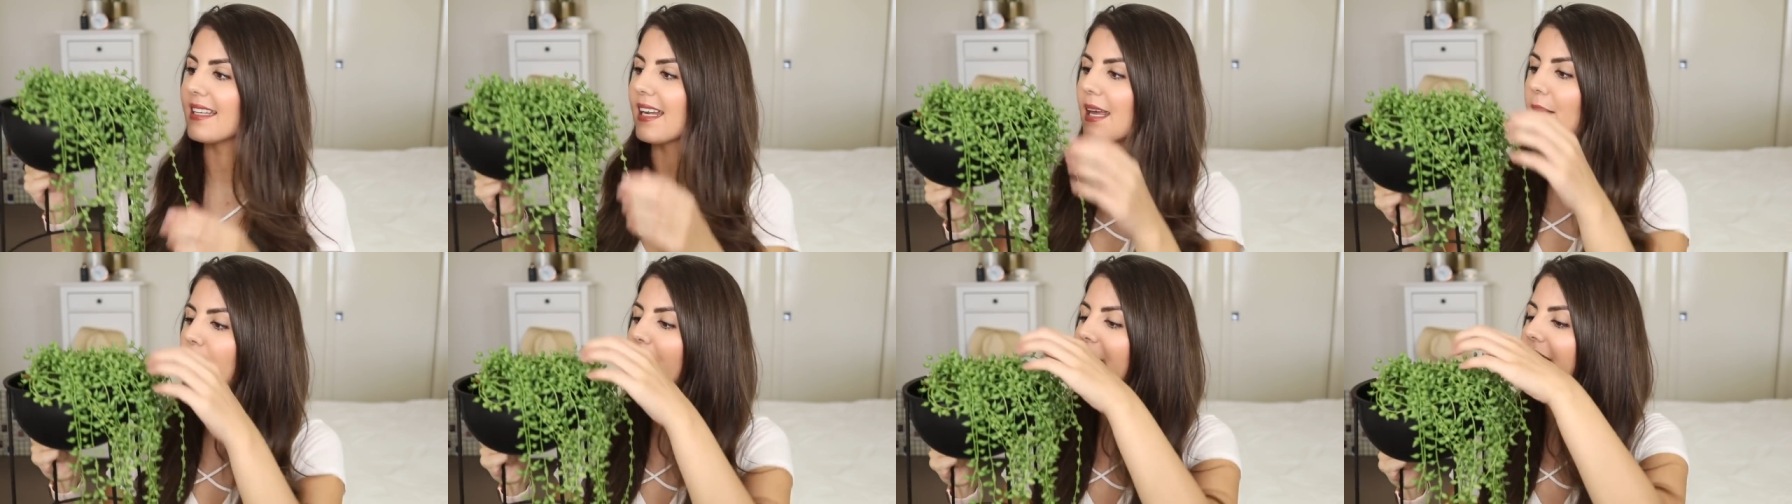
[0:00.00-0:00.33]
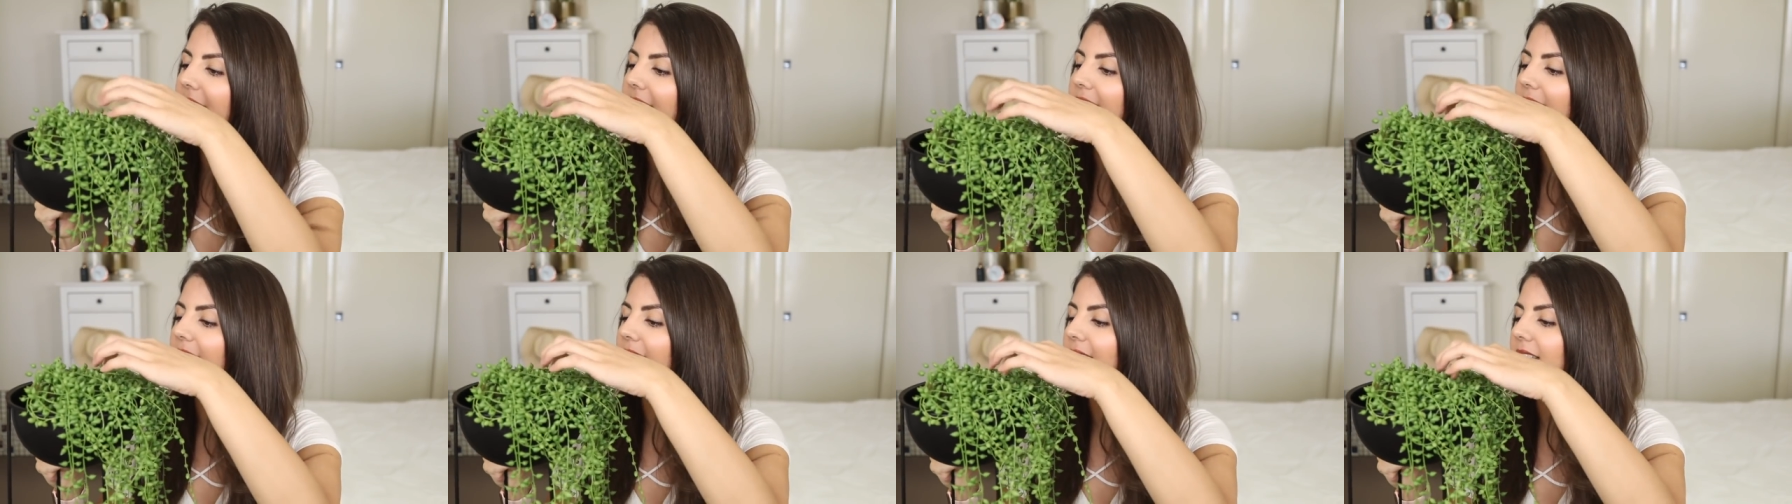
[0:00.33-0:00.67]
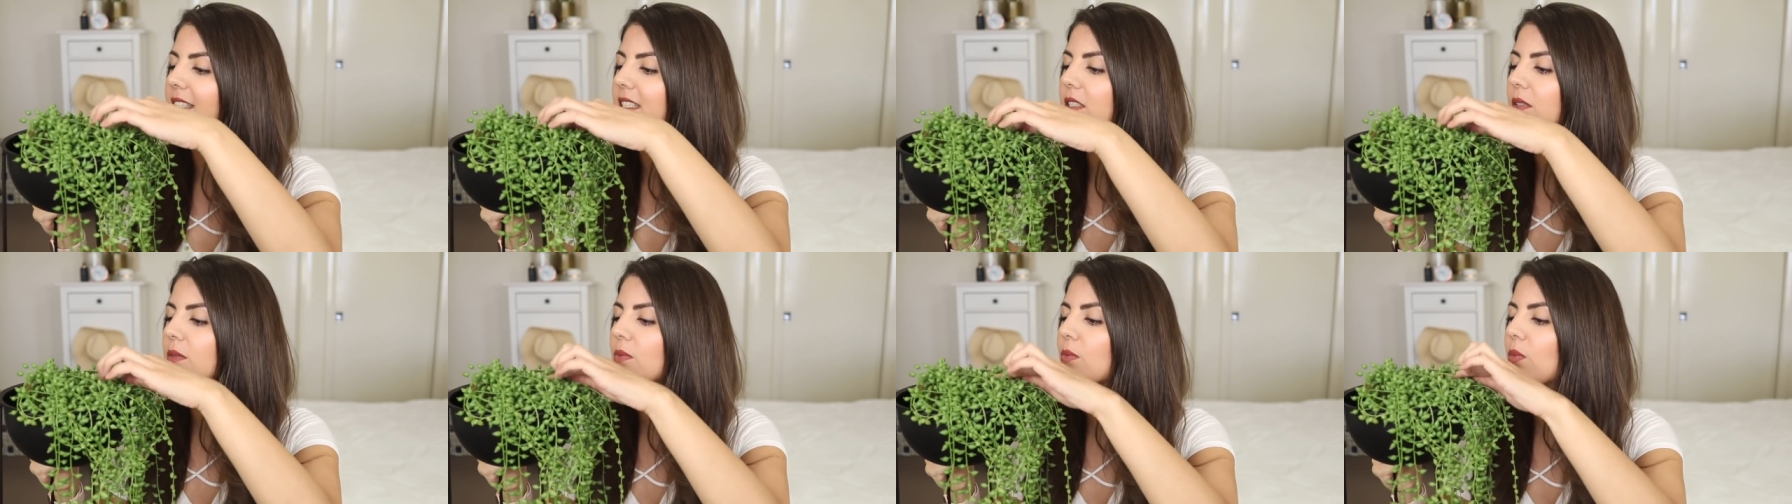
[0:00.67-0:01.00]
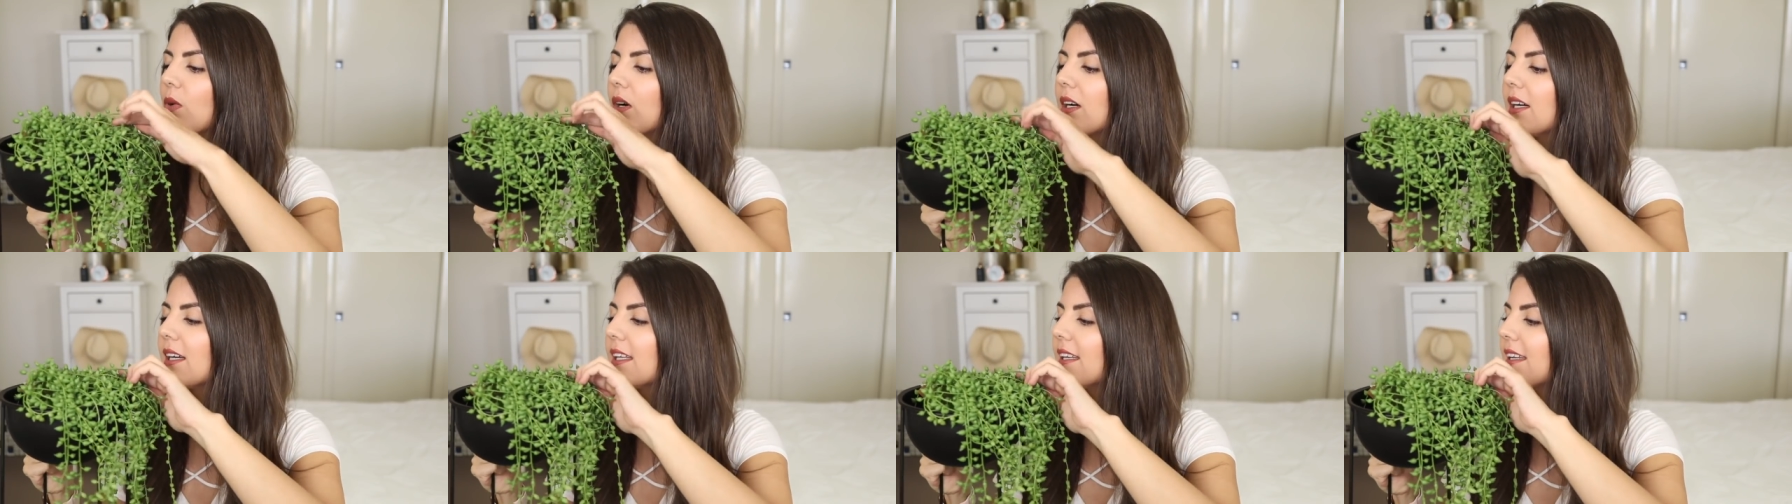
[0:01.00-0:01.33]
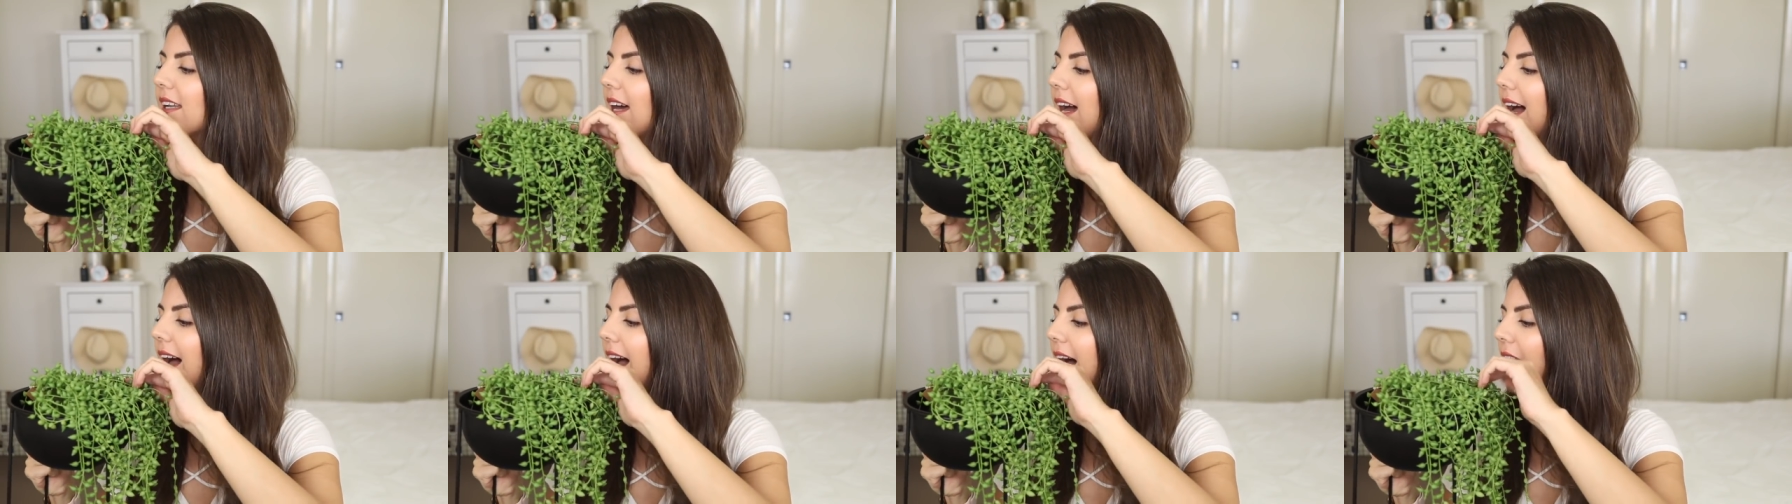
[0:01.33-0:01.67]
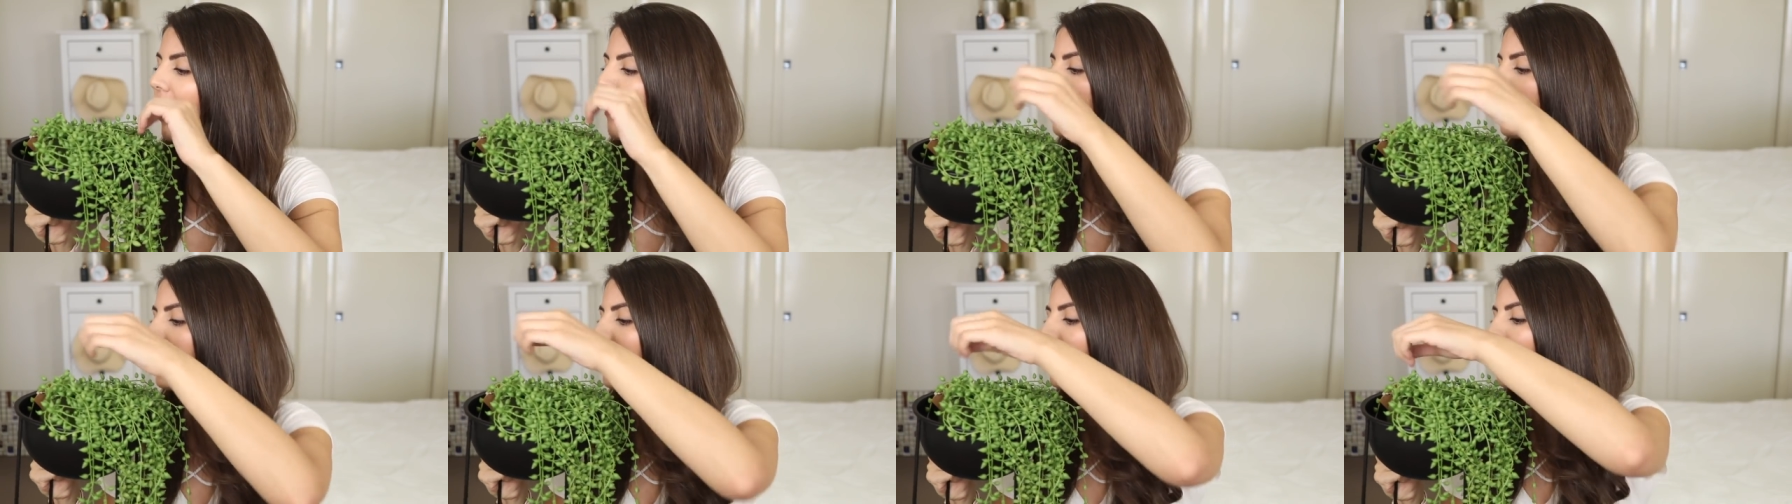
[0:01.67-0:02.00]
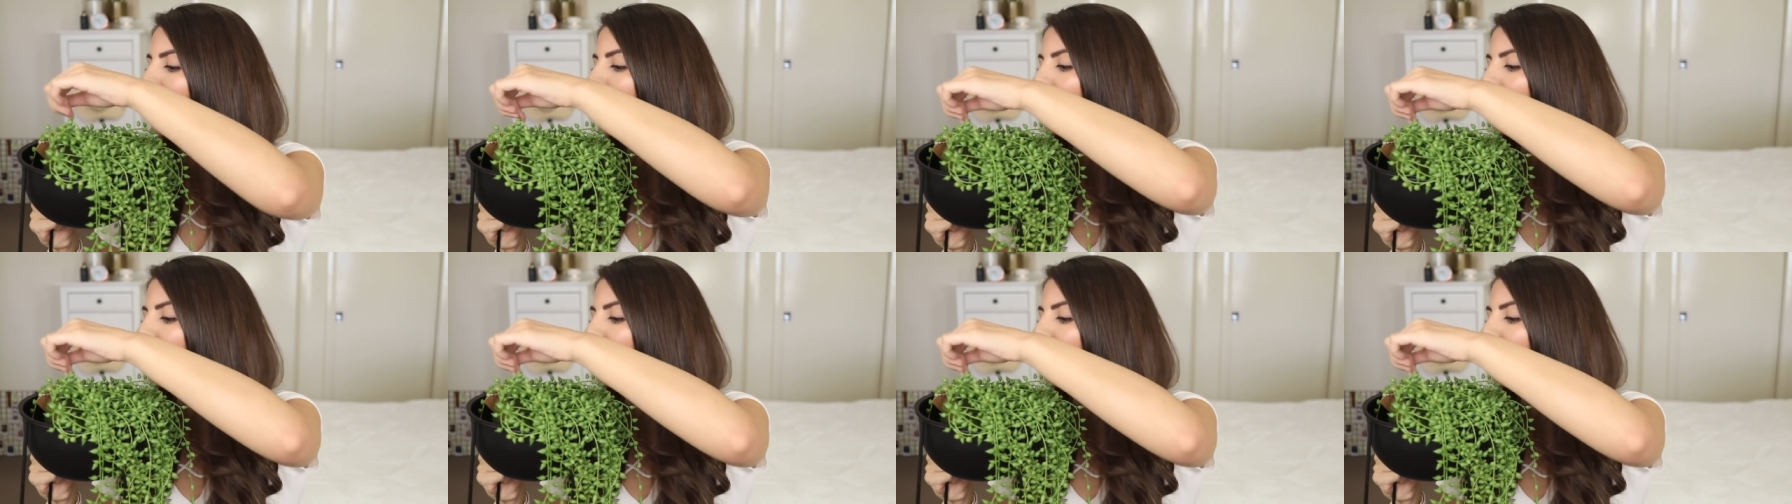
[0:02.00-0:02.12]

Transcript: and I picked this one up,